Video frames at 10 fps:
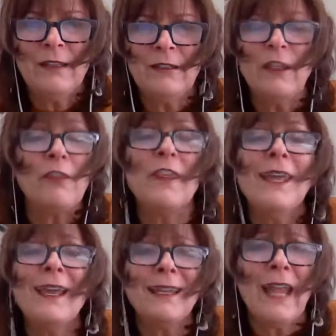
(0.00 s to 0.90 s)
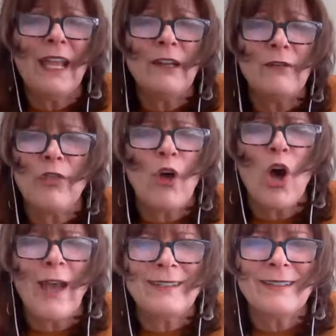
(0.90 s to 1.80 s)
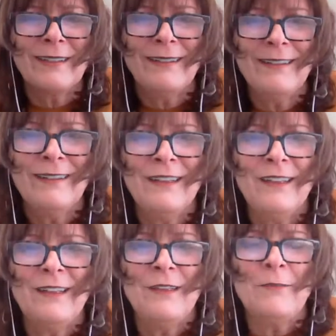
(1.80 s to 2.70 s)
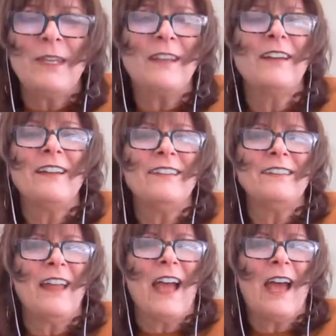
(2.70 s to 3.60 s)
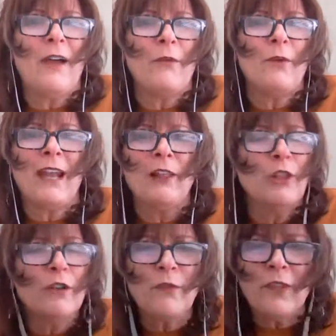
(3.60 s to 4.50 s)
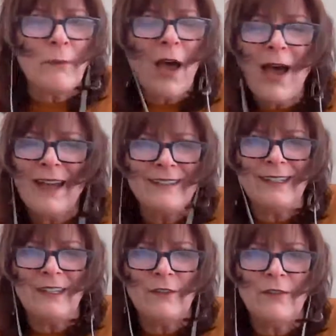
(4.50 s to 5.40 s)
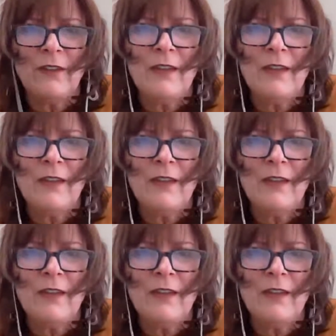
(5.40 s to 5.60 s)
to think a negative thought, because when I look for the positive,